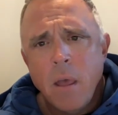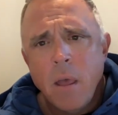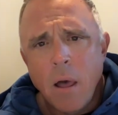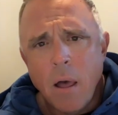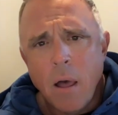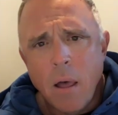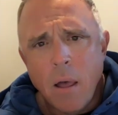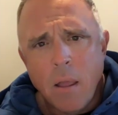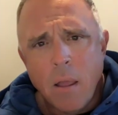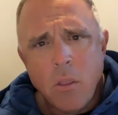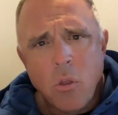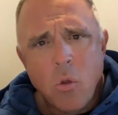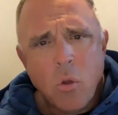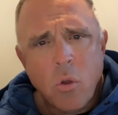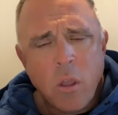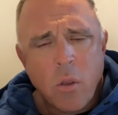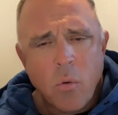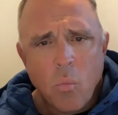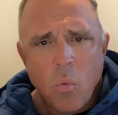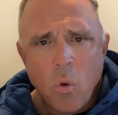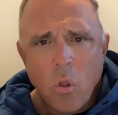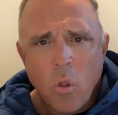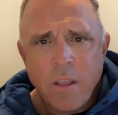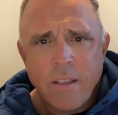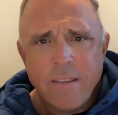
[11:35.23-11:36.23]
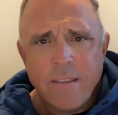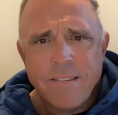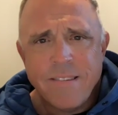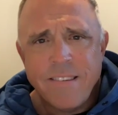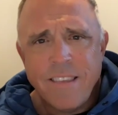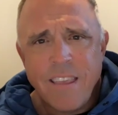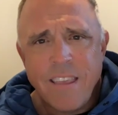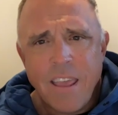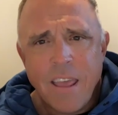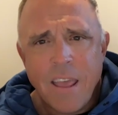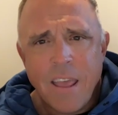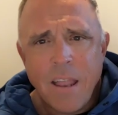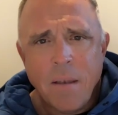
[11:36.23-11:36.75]
You can really
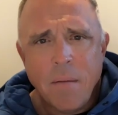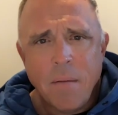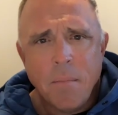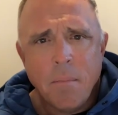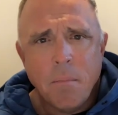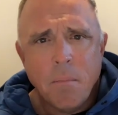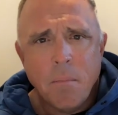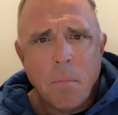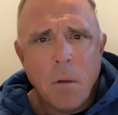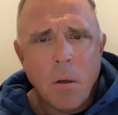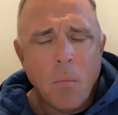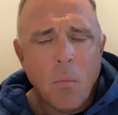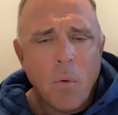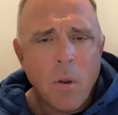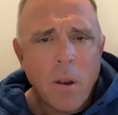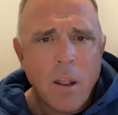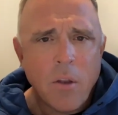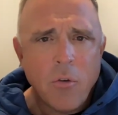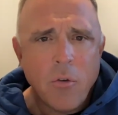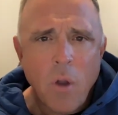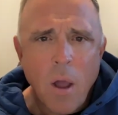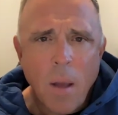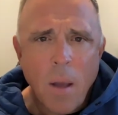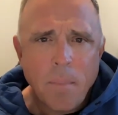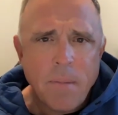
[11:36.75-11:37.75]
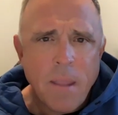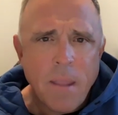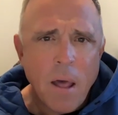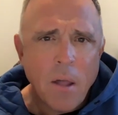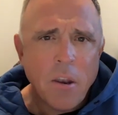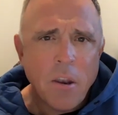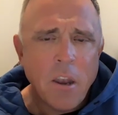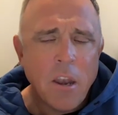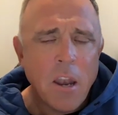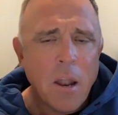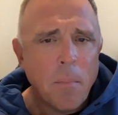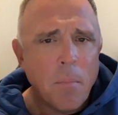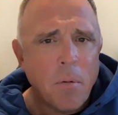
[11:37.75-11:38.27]
see it. But when I drop
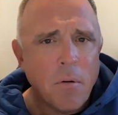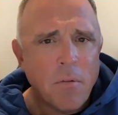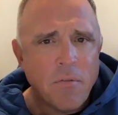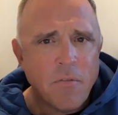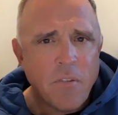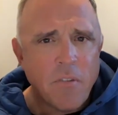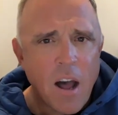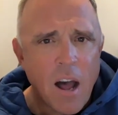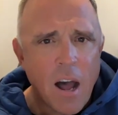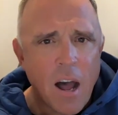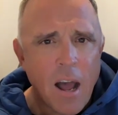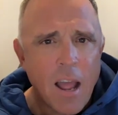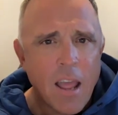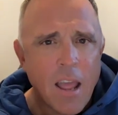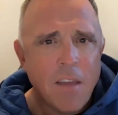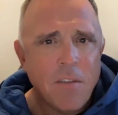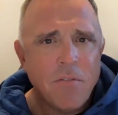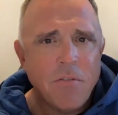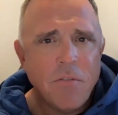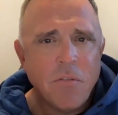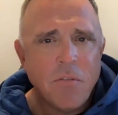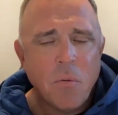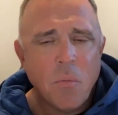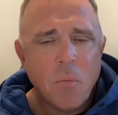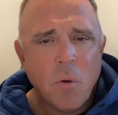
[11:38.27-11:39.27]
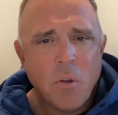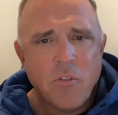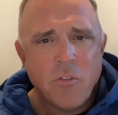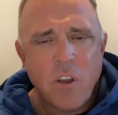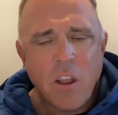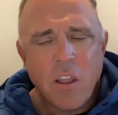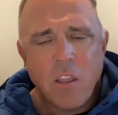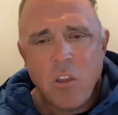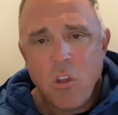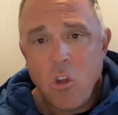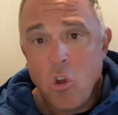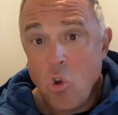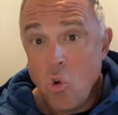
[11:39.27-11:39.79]
down to number five, which
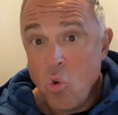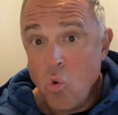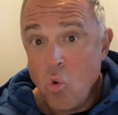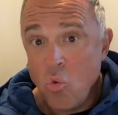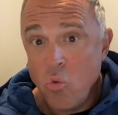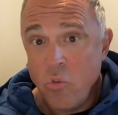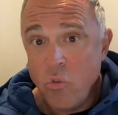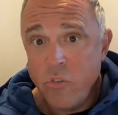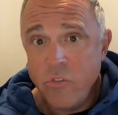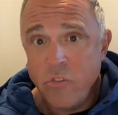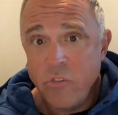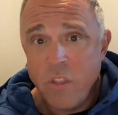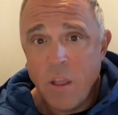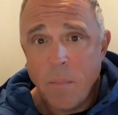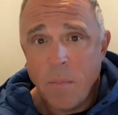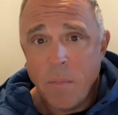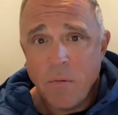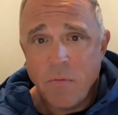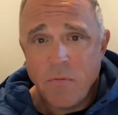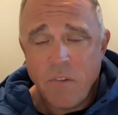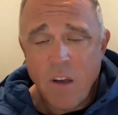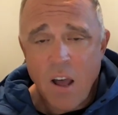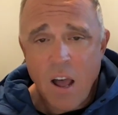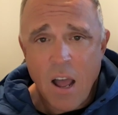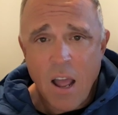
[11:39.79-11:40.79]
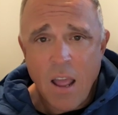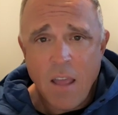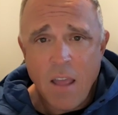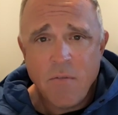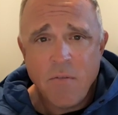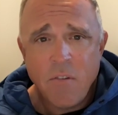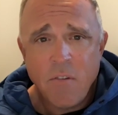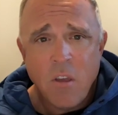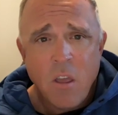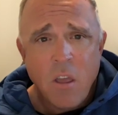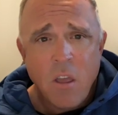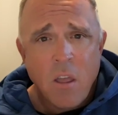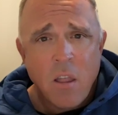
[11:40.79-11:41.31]
I use, number
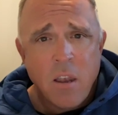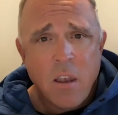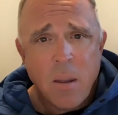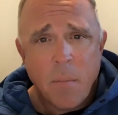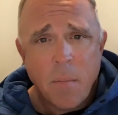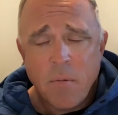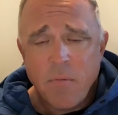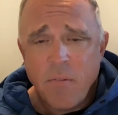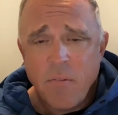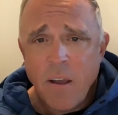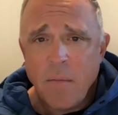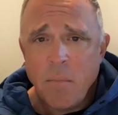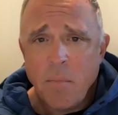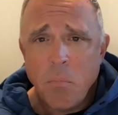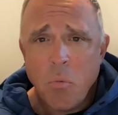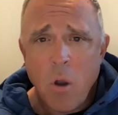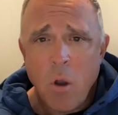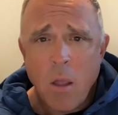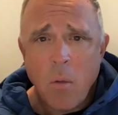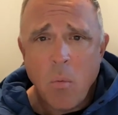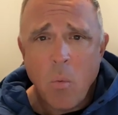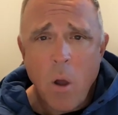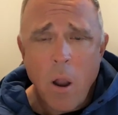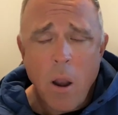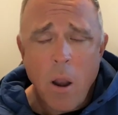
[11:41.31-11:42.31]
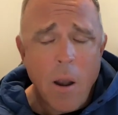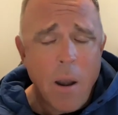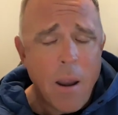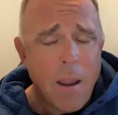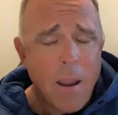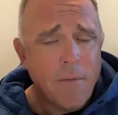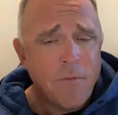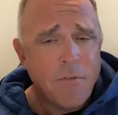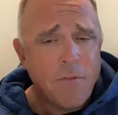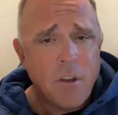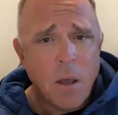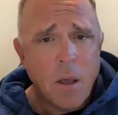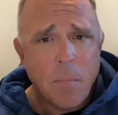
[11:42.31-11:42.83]
five bright wire
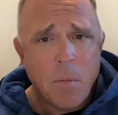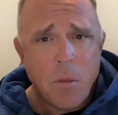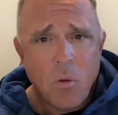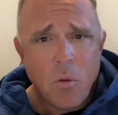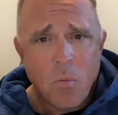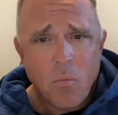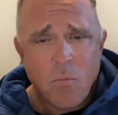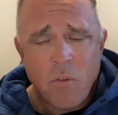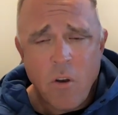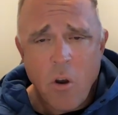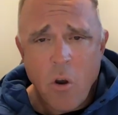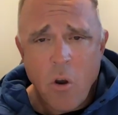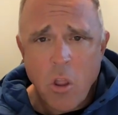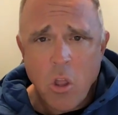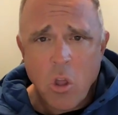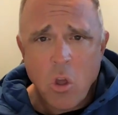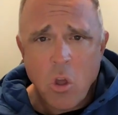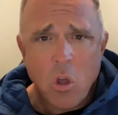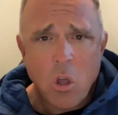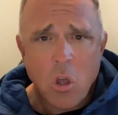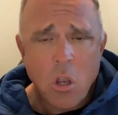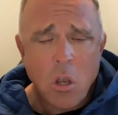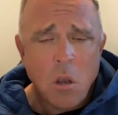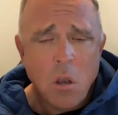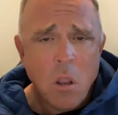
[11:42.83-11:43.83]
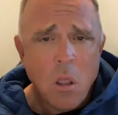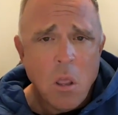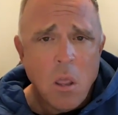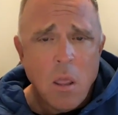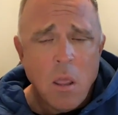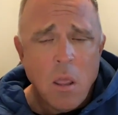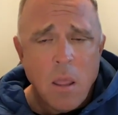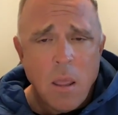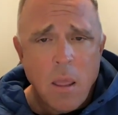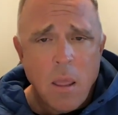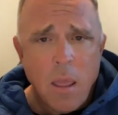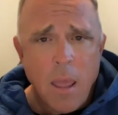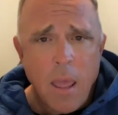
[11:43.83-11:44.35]
AFW, very good.
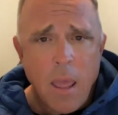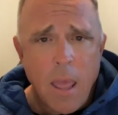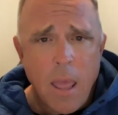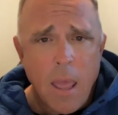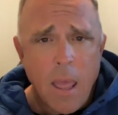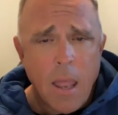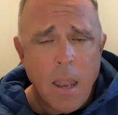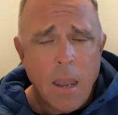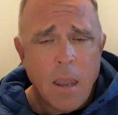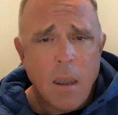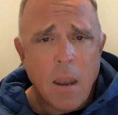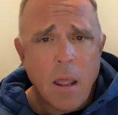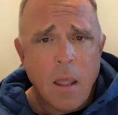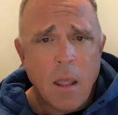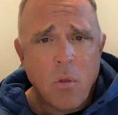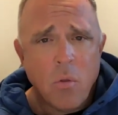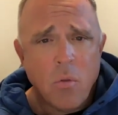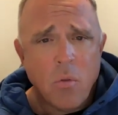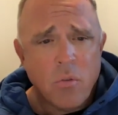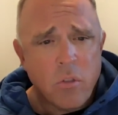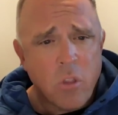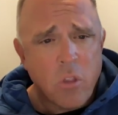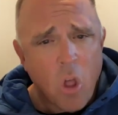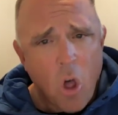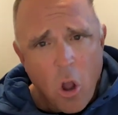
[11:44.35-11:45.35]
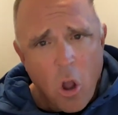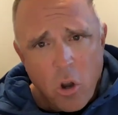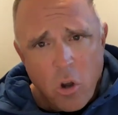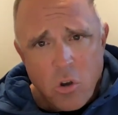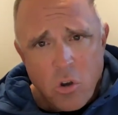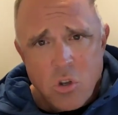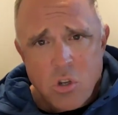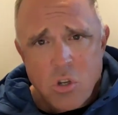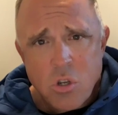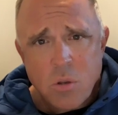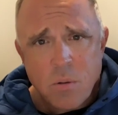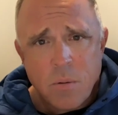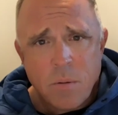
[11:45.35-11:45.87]
And I use
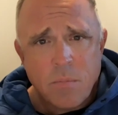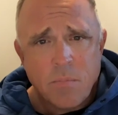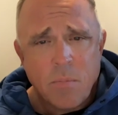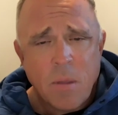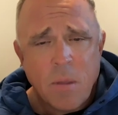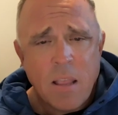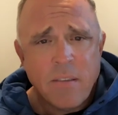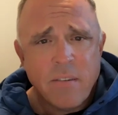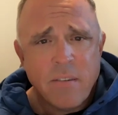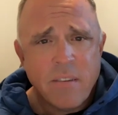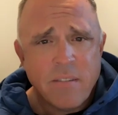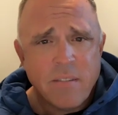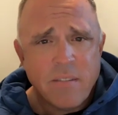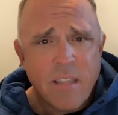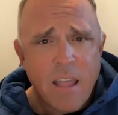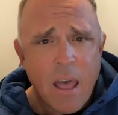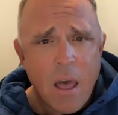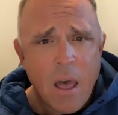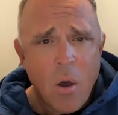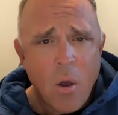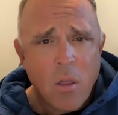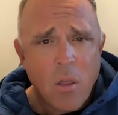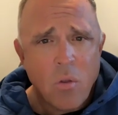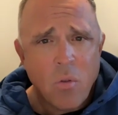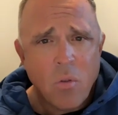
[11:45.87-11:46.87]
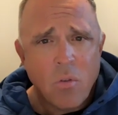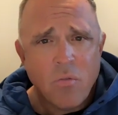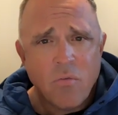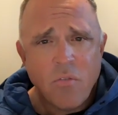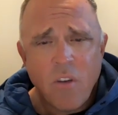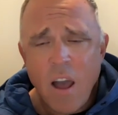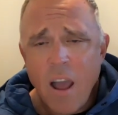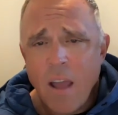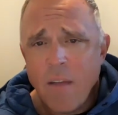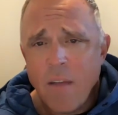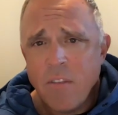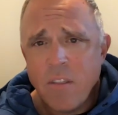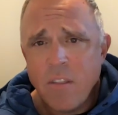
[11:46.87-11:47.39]
longer pieces now. I use
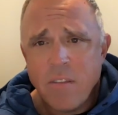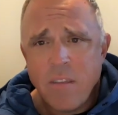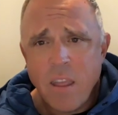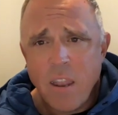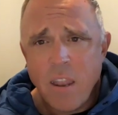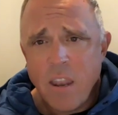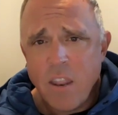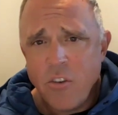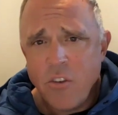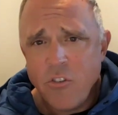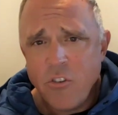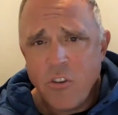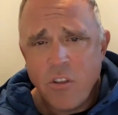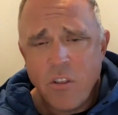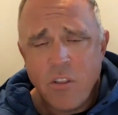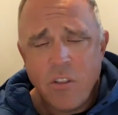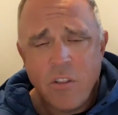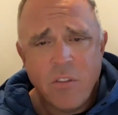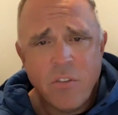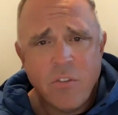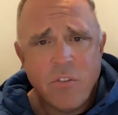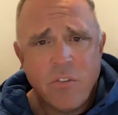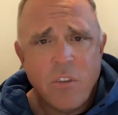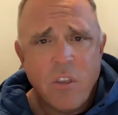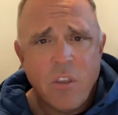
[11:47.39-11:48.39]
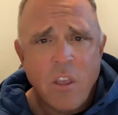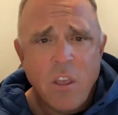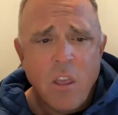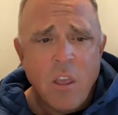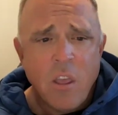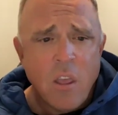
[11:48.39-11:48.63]
5 to 10 inches.